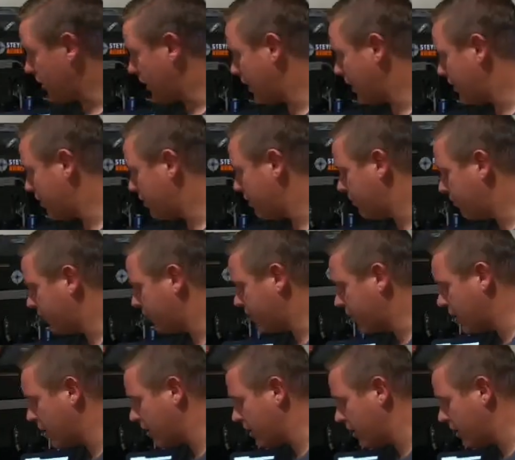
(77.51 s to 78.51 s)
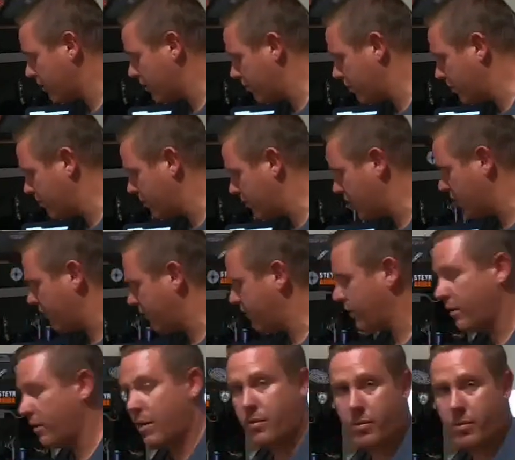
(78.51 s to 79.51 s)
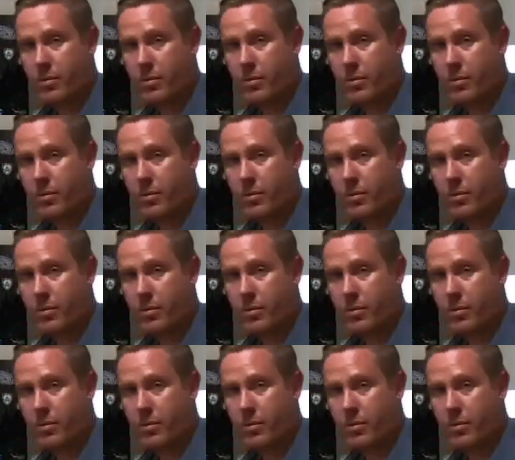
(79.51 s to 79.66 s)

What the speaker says: guys. Sorry, I'm trying to figure out.